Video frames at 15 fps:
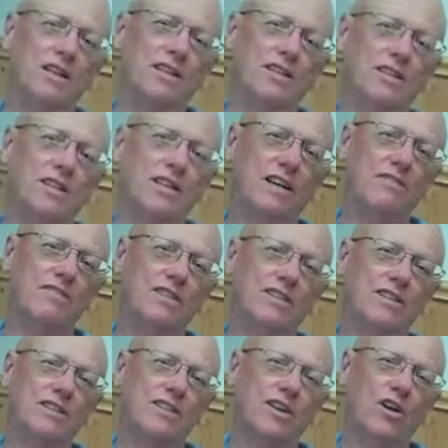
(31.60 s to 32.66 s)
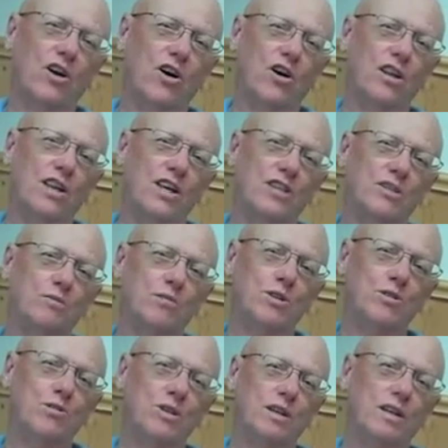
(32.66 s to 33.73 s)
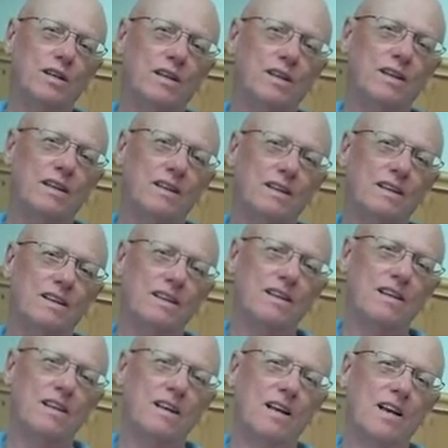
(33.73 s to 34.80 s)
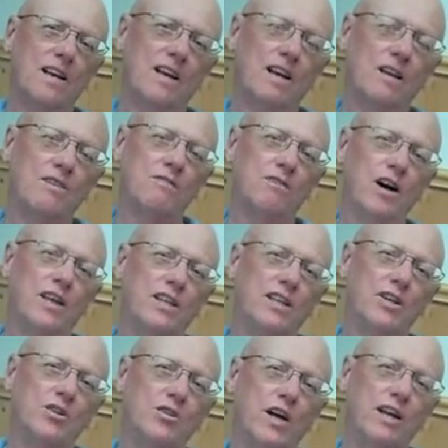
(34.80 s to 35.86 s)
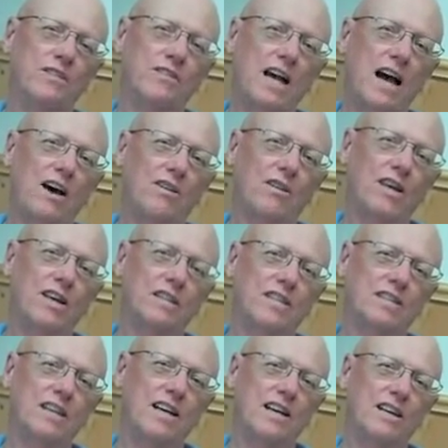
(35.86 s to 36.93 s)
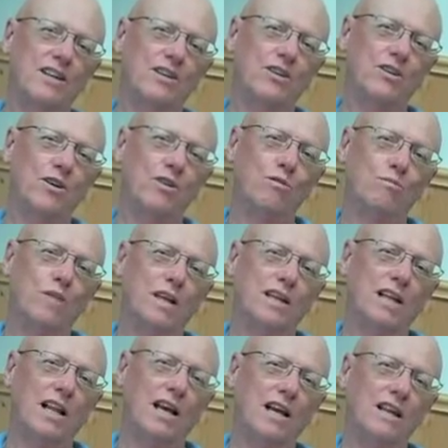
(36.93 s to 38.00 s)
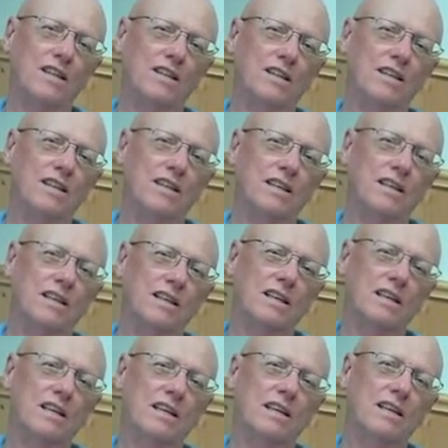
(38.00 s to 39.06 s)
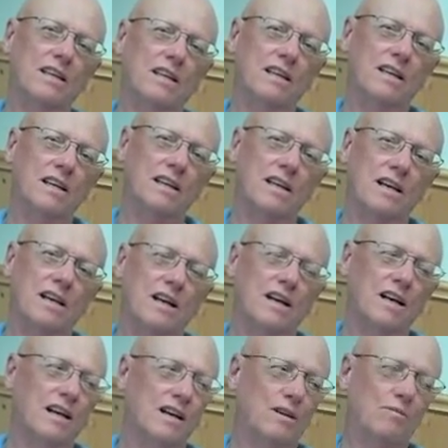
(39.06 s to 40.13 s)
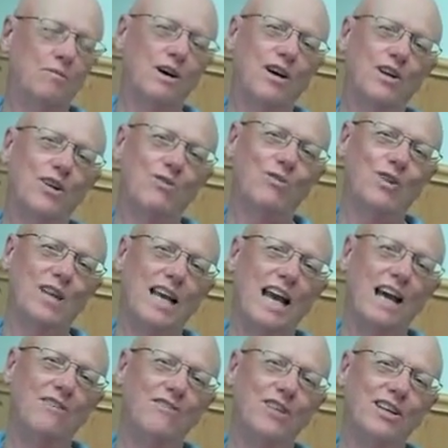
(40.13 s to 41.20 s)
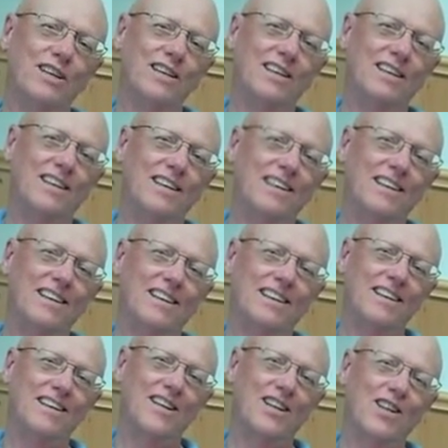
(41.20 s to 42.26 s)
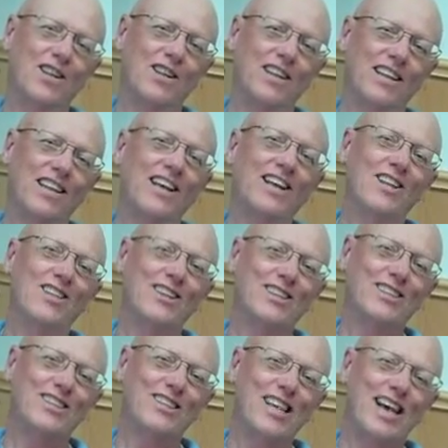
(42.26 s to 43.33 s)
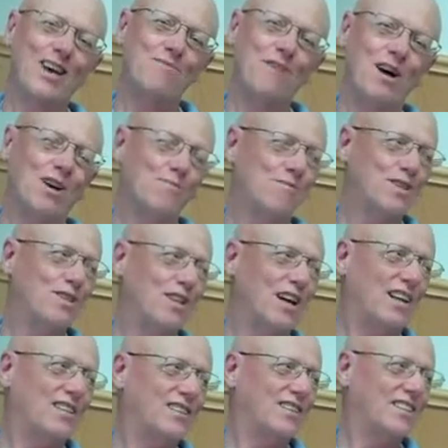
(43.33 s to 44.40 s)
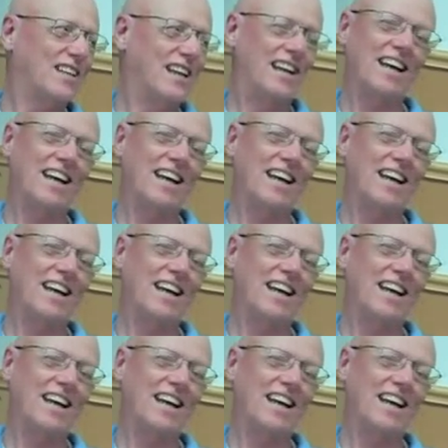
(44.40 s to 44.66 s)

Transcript: there's a definite correlation between finding a creative outlet and your own mental health. Mm. Um, I don't really have any thing to say about it besides